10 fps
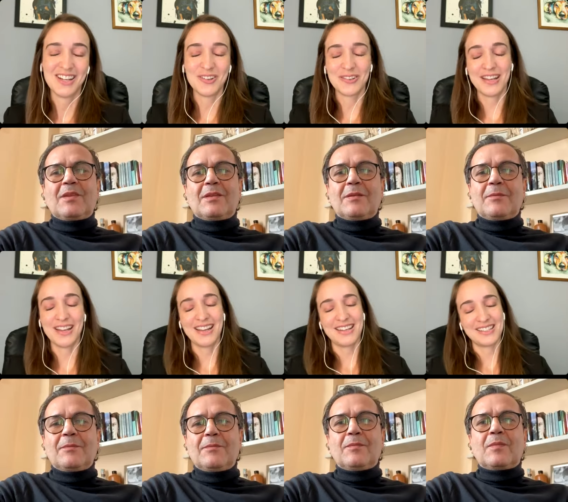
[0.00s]

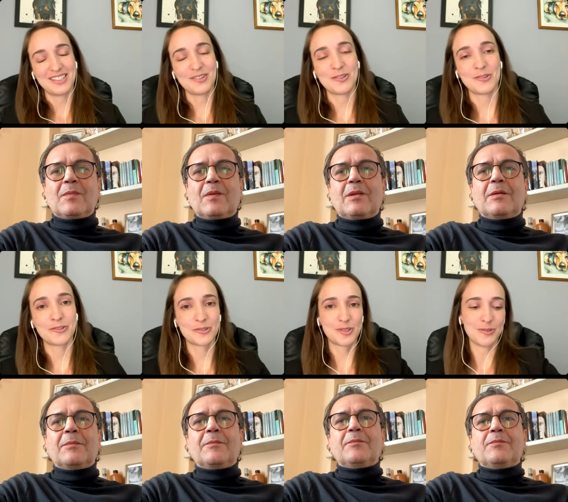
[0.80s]
Speaker 1: Okay,
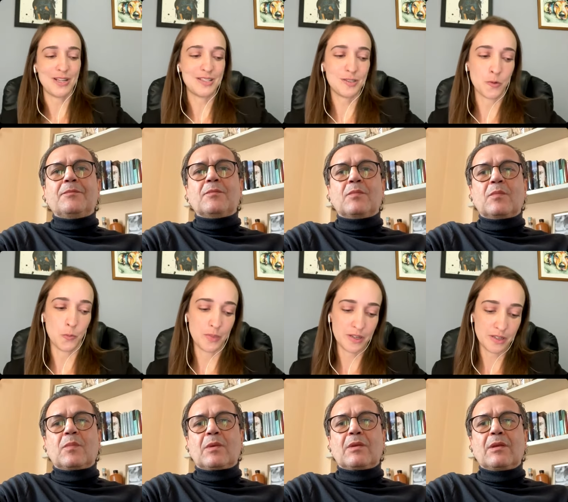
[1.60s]
so so let's
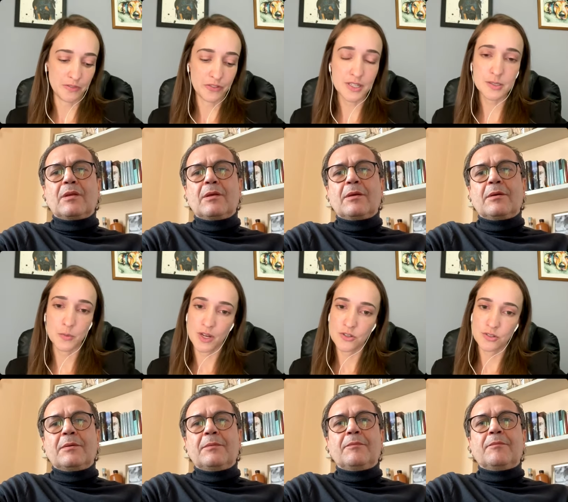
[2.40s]
go. My
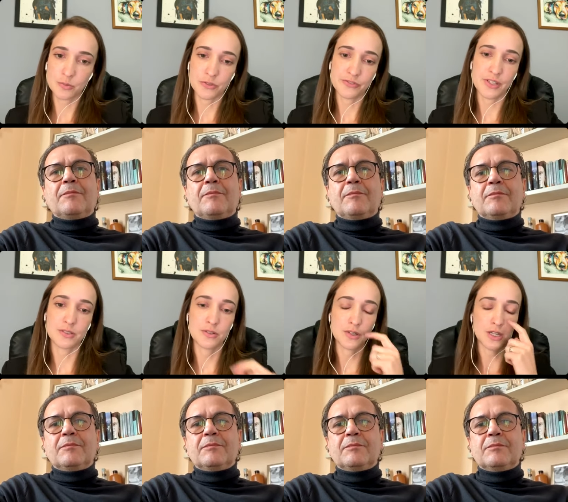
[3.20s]
first question,
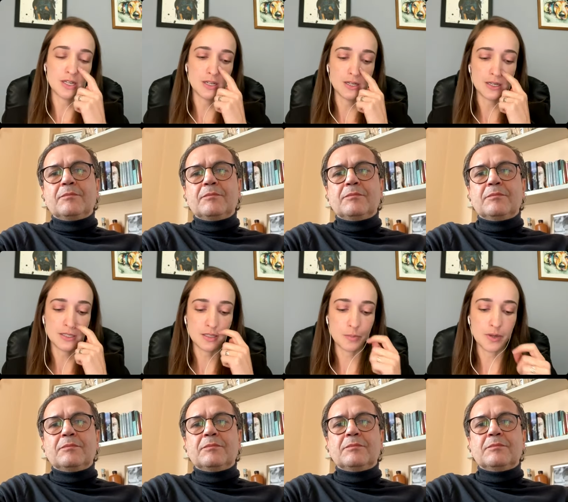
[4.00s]
Professor, uh,
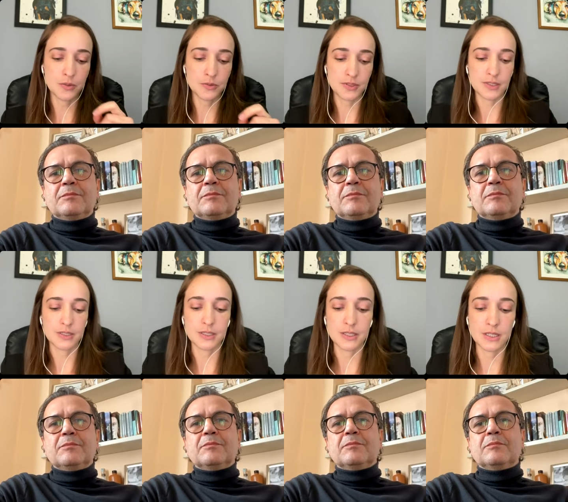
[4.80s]
it's about
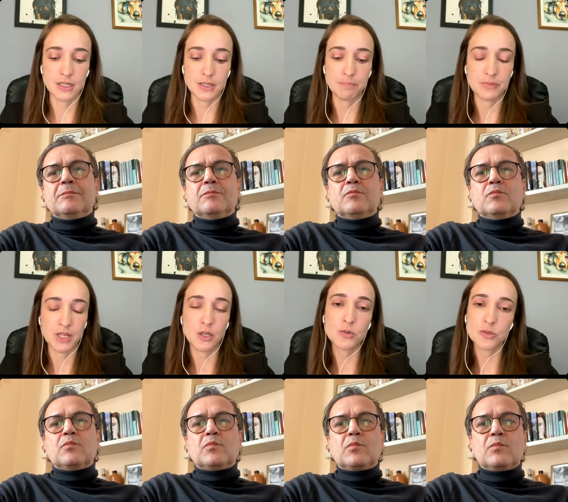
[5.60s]
the
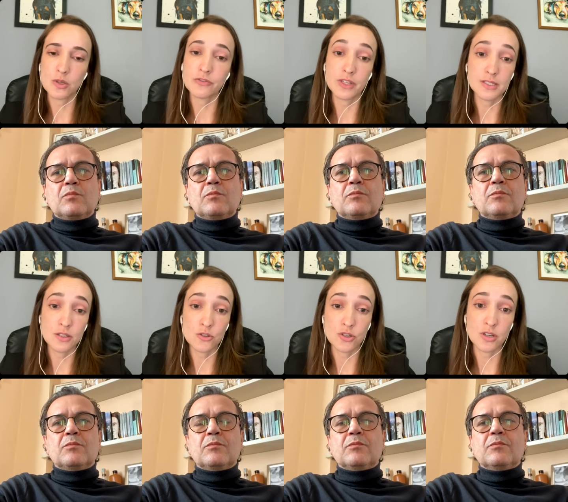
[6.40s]
the use of
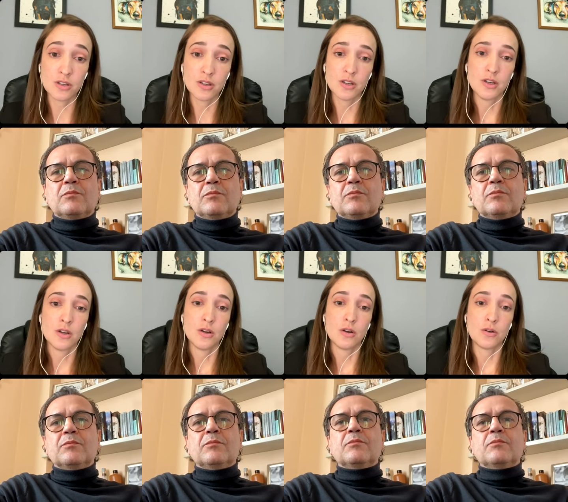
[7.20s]
ECG
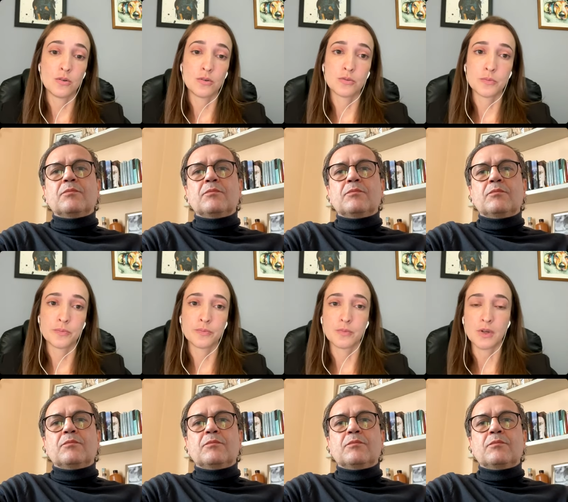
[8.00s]

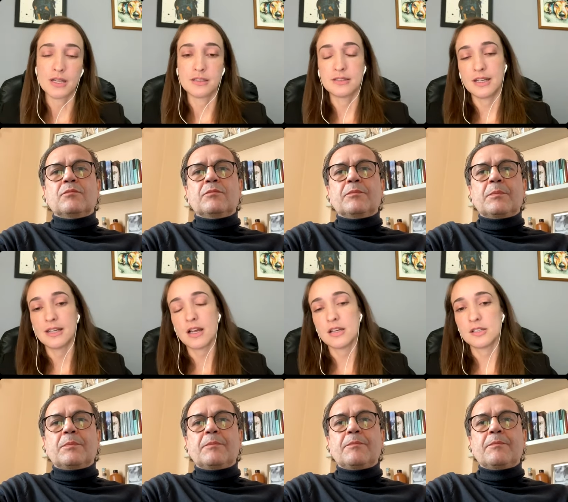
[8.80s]
on uh, the
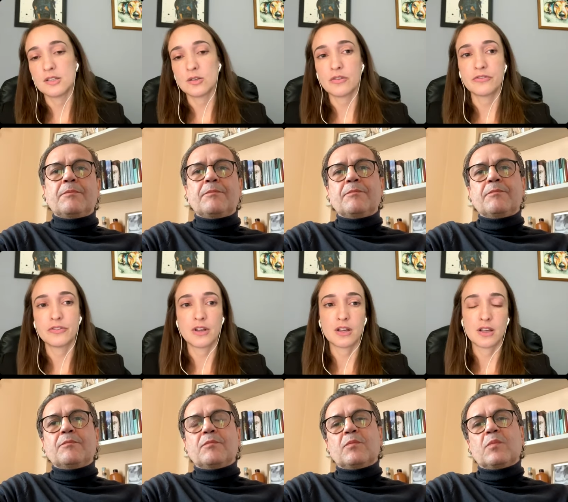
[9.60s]
analysis of
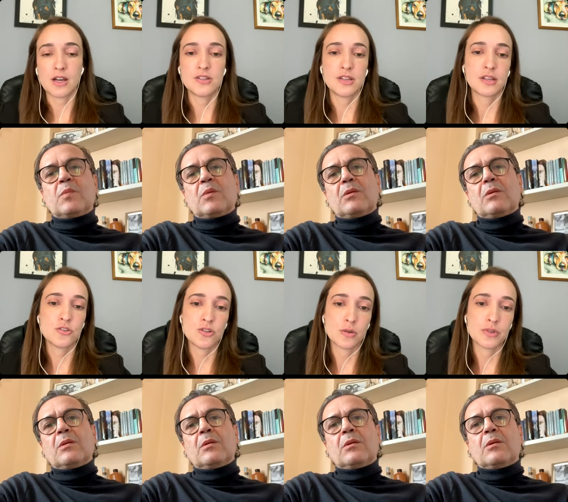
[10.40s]

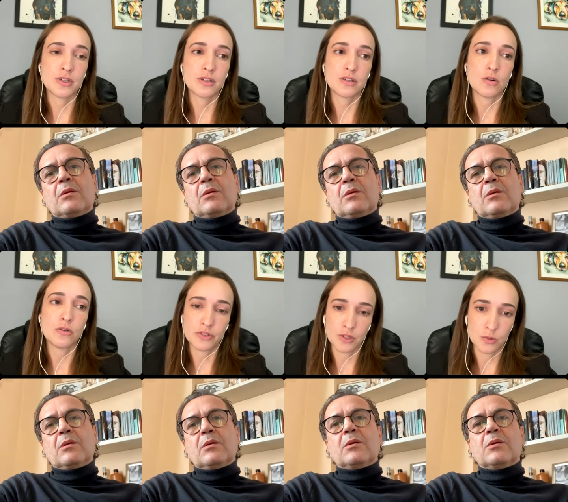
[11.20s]
cardiac chamber
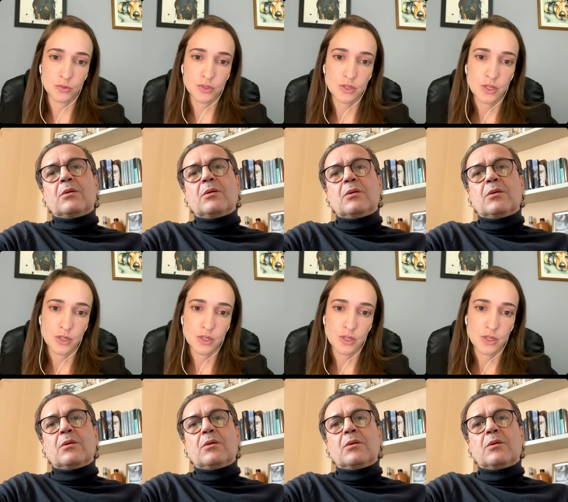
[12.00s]
overload.